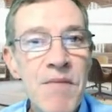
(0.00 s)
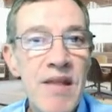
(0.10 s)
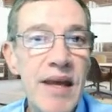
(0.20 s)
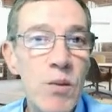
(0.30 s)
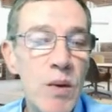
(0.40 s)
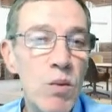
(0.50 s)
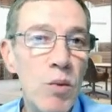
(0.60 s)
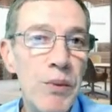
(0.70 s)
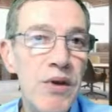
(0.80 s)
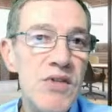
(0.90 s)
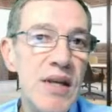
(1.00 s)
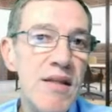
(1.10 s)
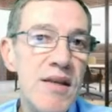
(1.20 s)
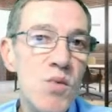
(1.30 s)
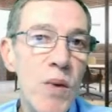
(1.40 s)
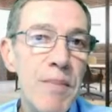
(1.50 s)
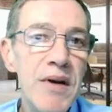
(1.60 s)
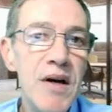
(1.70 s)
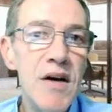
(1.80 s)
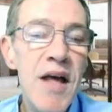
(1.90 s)
that we will be using in this
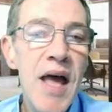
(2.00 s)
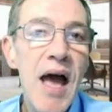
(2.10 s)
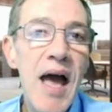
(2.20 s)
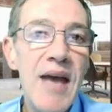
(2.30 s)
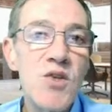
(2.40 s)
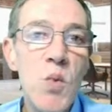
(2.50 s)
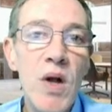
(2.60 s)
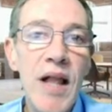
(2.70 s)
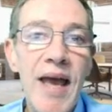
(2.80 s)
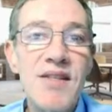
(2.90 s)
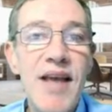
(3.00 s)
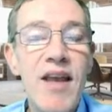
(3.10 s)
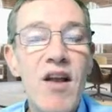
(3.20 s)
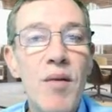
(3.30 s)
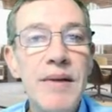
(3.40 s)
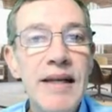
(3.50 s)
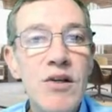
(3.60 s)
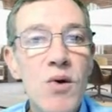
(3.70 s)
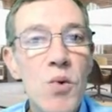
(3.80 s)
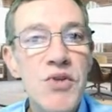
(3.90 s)
webinar, as well as a
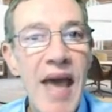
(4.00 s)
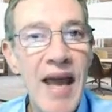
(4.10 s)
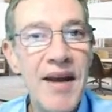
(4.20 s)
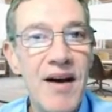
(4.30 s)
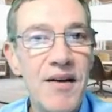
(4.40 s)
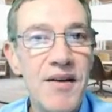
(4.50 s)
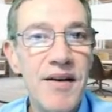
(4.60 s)
complete course handout.